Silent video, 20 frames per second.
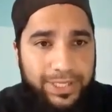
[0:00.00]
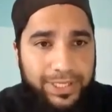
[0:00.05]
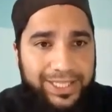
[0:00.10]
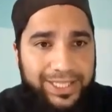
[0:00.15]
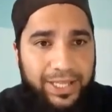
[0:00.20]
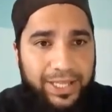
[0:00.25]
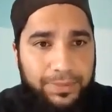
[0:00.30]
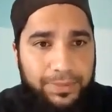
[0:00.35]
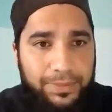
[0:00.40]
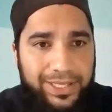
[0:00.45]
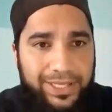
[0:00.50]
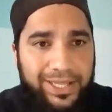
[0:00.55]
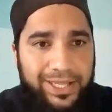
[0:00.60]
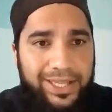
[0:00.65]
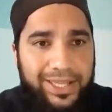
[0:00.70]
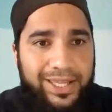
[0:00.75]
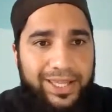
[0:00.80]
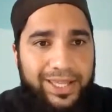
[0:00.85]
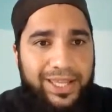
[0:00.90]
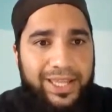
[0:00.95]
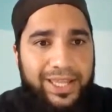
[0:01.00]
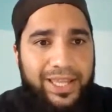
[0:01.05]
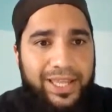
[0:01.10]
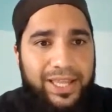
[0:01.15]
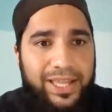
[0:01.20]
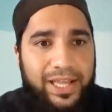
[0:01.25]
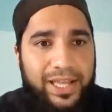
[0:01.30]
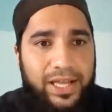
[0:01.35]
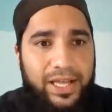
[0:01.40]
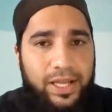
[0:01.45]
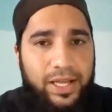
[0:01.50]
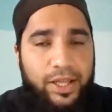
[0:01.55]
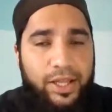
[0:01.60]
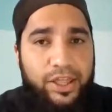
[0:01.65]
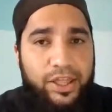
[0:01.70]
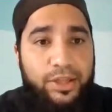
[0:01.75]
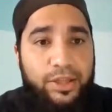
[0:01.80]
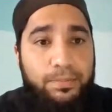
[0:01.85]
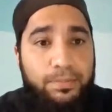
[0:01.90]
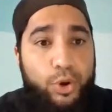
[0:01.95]
can mean
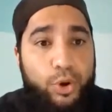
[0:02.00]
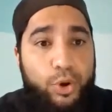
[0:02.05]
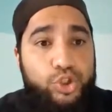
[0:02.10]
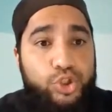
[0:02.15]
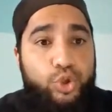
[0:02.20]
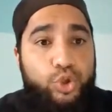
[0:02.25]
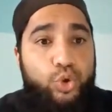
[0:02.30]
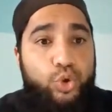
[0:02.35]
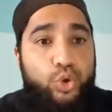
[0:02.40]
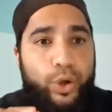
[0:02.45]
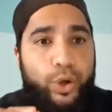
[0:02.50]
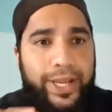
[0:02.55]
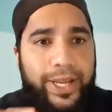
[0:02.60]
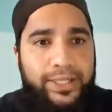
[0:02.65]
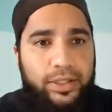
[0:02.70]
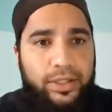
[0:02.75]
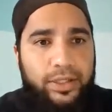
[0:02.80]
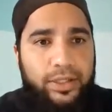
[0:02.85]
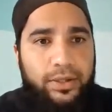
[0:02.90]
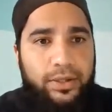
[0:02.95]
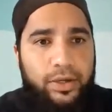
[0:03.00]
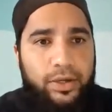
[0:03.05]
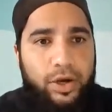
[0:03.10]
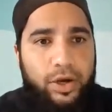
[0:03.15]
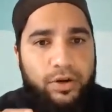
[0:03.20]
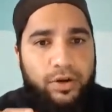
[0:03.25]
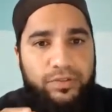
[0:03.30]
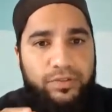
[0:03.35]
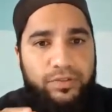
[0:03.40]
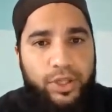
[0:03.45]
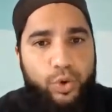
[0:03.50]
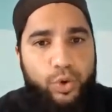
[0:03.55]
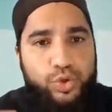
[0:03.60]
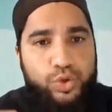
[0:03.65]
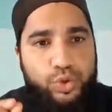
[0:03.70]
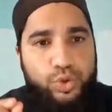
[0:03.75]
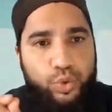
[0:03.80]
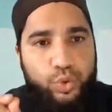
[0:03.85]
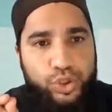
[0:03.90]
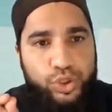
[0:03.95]
the most correct of those
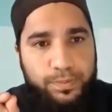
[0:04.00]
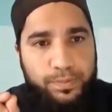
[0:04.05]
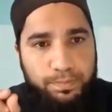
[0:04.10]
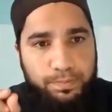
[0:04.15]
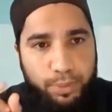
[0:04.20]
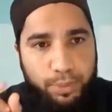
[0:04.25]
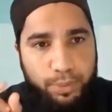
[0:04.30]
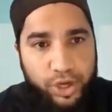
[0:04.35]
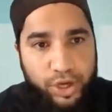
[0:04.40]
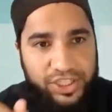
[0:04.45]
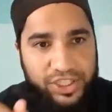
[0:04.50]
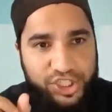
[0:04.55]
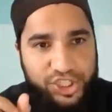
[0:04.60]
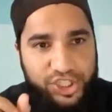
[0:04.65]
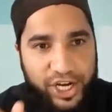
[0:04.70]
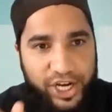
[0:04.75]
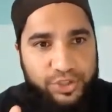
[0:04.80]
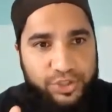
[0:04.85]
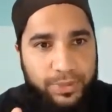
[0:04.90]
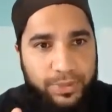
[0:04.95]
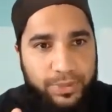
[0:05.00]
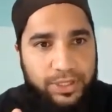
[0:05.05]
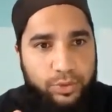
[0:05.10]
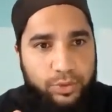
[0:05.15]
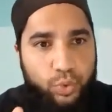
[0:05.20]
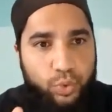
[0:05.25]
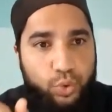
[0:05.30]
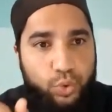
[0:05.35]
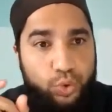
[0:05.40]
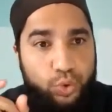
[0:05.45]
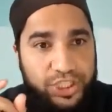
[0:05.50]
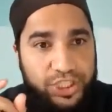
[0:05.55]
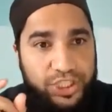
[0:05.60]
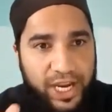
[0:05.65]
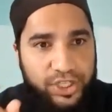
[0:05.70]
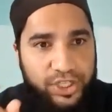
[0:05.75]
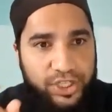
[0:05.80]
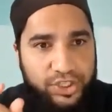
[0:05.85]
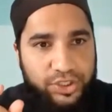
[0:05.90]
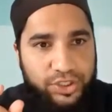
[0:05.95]
who pass judgment or who
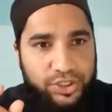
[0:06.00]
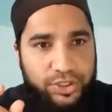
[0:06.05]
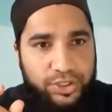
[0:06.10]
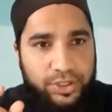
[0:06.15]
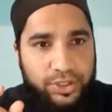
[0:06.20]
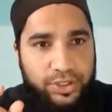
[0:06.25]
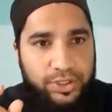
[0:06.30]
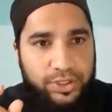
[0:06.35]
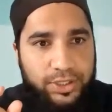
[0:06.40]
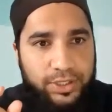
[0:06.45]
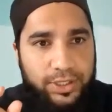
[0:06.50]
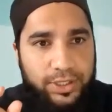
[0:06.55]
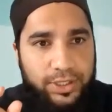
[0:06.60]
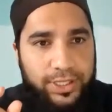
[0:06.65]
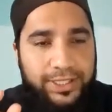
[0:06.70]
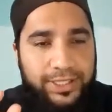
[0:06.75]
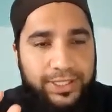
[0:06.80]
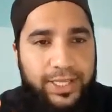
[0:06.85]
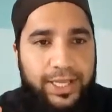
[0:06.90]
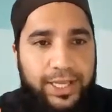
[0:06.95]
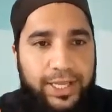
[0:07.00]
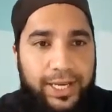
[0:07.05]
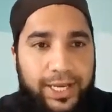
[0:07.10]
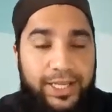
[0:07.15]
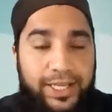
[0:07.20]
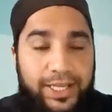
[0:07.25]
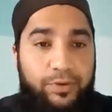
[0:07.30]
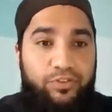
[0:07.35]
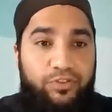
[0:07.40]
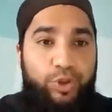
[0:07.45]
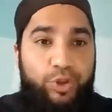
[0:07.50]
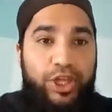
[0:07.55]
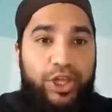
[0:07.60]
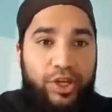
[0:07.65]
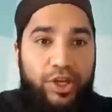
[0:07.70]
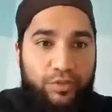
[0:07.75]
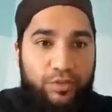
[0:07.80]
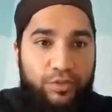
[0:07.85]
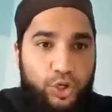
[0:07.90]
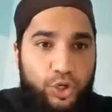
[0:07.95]
judge, right? Like if you think
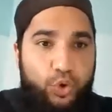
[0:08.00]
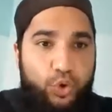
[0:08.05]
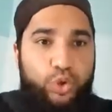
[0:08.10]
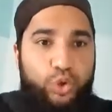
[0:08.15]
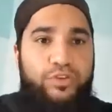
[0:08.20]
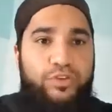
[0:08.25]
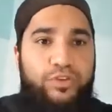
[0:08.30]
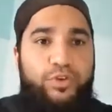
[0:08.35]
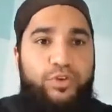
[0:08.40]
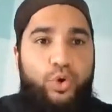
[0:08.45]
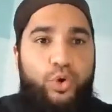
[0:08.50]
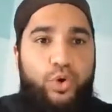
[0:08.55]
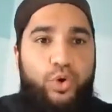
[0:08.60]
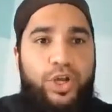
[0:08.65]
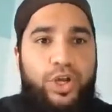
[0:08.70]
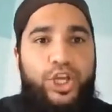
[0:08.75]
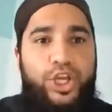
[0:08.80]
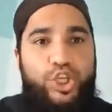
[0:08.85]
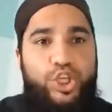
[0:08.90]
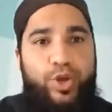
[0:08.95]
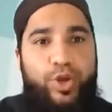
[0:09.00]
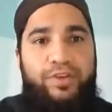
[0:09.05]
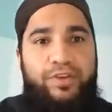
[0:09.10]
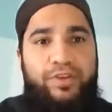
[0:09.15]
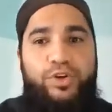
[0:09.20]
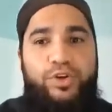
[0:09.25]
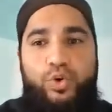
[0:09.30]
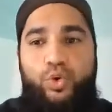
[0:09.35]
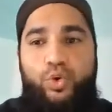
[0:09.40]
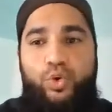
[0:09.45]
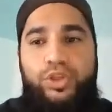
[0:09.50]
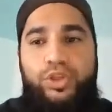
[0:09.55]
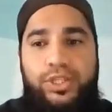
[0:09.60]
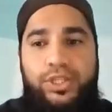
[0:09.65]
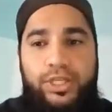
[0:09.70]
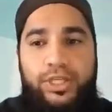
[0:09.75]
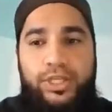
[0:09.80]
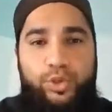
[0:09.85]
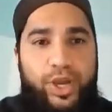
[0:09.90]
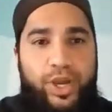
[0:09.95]
of a court of law, you have
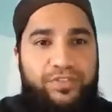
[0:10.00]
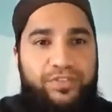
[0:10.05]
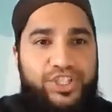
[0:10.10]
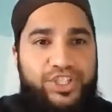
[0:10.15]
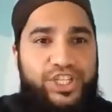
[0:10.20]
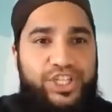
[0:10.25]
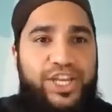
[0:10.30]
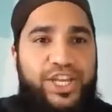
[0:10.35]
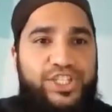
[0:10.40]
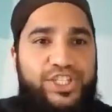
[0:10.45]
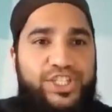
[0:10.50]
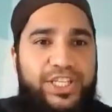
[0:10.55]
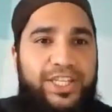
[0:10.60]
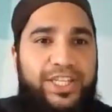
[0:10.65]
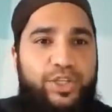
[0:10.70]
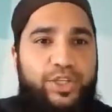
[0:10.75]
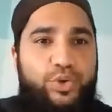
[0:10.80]
a judge in that